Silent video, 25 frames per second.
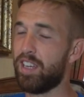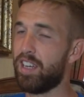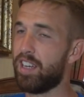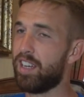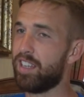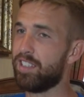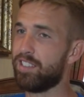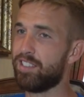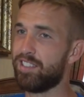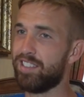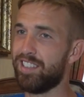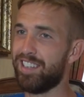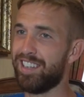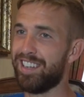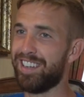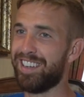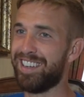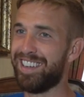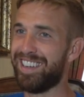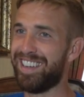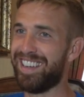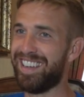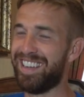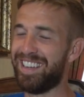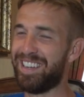It has, yeah.
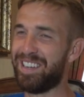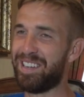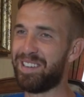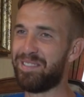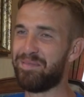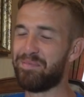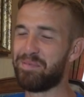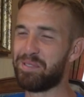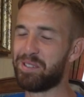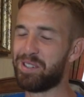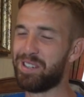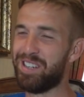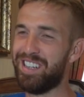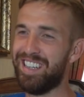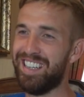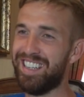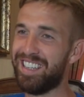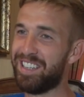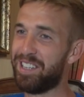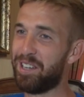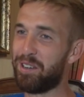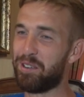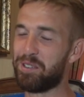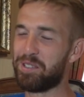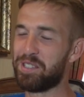But
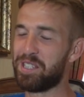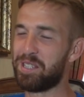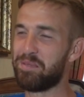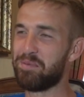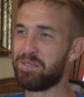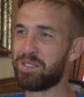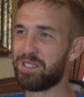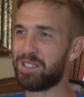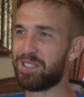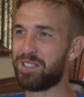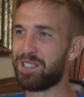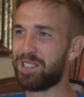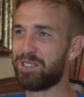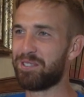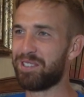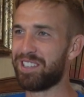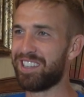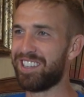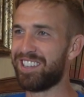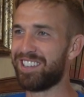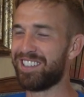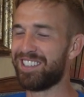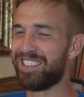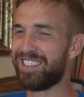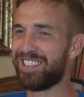they always seem to go quick,
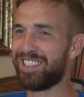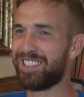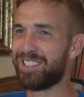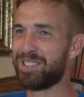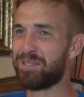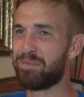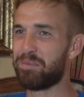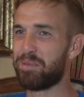the holidays.